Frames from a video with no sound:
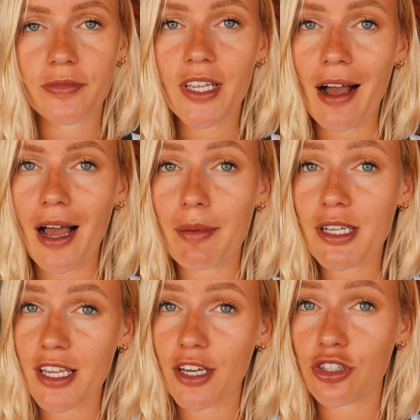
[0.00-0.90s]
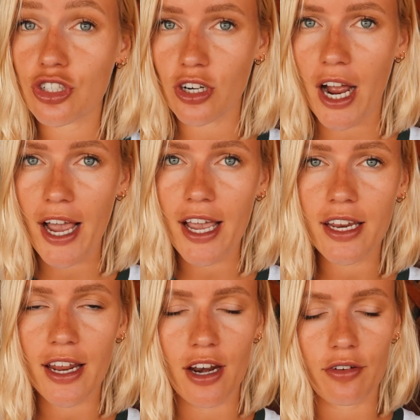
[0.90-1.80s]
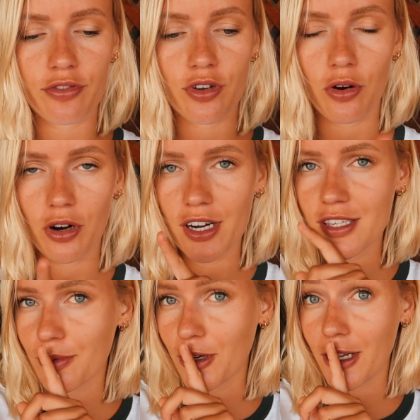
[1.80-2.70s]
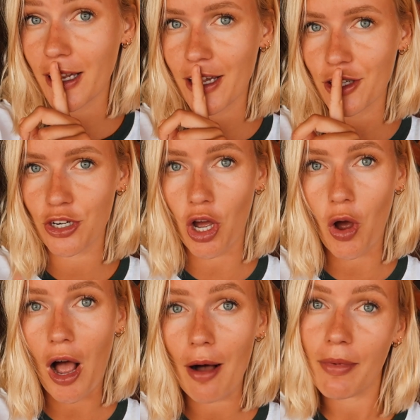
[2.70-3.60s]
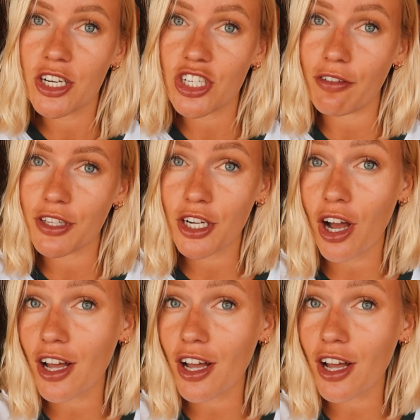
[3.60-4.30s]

yeah, I'm excited to try it, and of course I'm gonna let you know how much everything